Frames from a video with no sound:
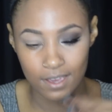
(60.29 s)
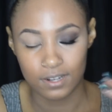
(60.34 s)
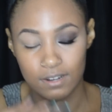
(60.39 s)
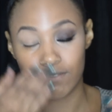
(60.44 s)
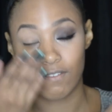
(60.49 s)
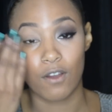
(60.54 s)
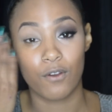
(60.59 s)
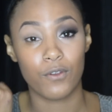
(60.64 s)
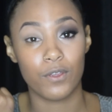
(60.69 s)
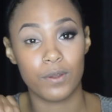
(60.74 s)
and
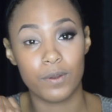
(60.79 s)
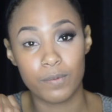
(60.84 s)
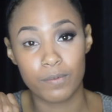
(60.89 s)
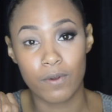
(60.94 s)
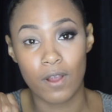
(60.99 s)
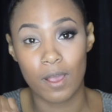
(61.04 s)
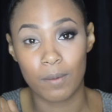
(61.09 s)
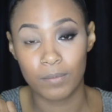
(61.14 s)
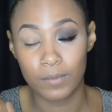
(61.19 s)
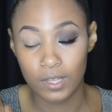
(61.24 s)
I've already
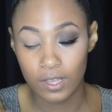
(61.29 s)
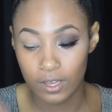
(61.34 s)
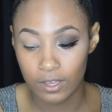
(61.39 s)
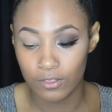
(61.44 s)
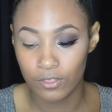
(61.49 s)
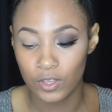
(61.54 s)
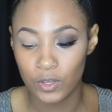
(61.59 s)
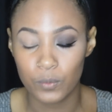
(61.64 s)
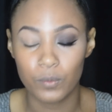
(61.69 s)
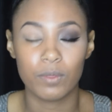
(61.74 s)
primed the
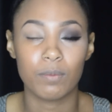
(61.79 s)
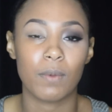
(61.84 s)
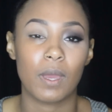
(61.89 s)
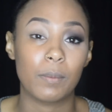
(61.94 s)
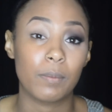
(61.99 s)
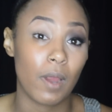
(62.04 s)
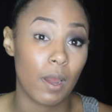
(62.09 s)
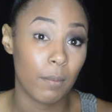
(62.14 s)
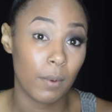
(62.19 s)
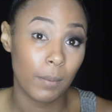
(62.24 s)
other with my
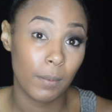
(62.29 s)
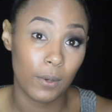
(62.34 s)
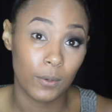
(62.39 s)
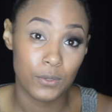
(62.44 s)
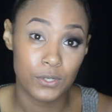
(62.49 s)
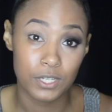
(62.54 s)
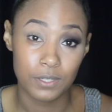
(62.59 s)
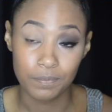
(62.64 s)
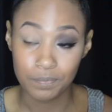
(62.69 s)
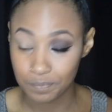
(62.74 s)
primer potion.